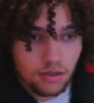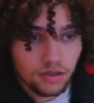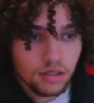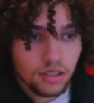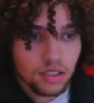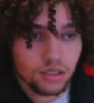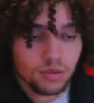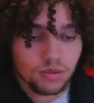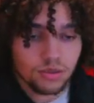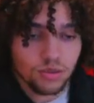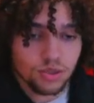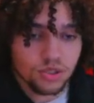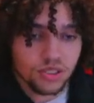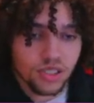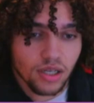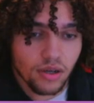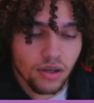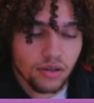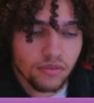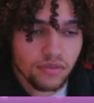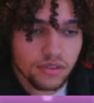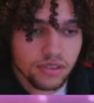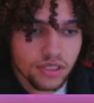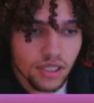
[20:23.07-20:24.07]
He's been switching out
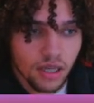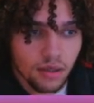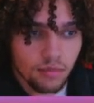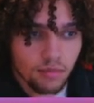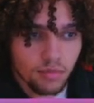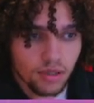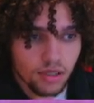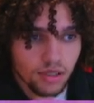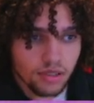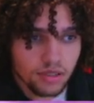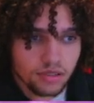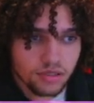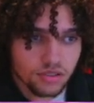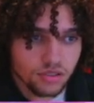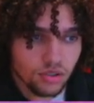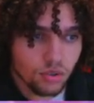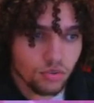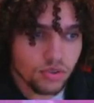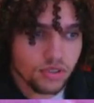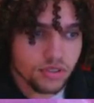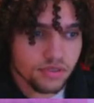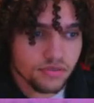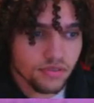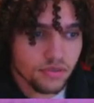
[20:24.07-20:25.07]
every time, but there's no
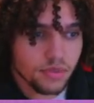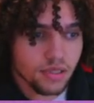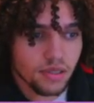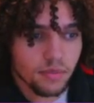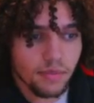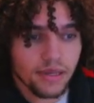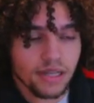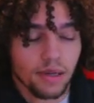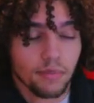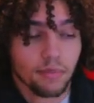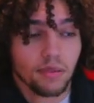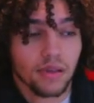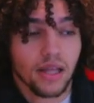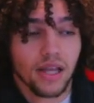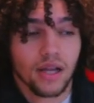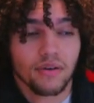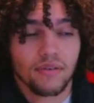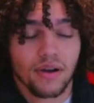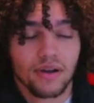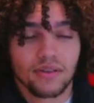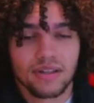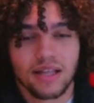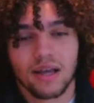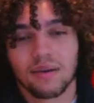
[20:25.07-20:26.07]
reason for me to make a play
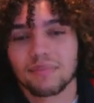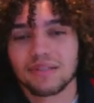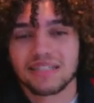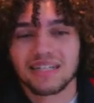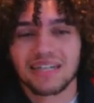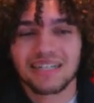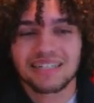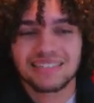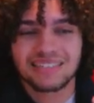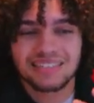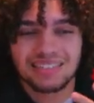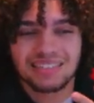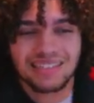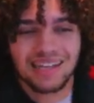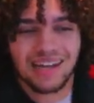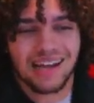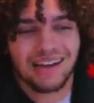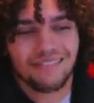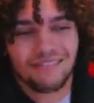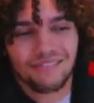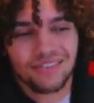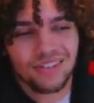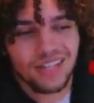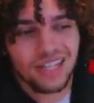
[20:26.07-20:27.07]
around that because I
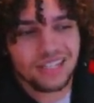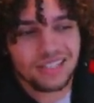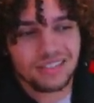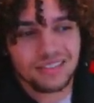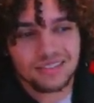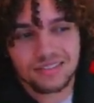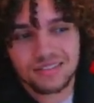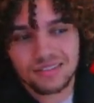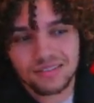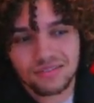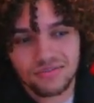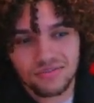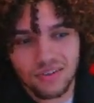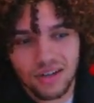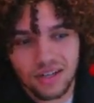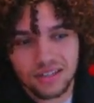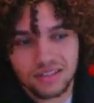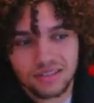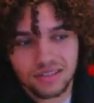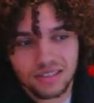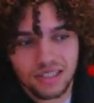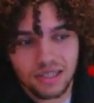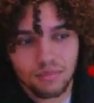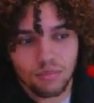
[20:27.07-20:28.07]
feel like it's just fine
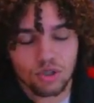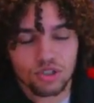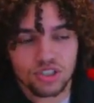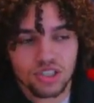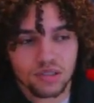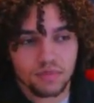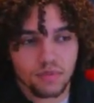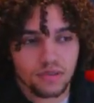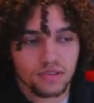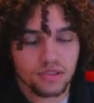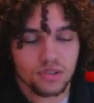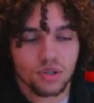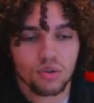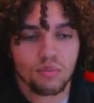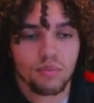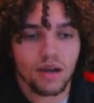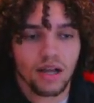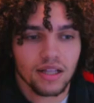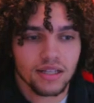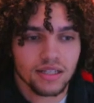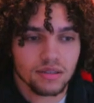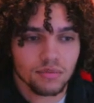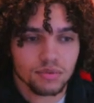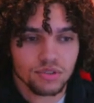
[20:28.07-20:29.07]
to get more chip on the
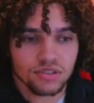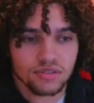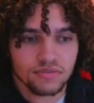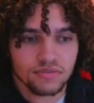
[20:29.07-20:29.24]
Cobalion, which is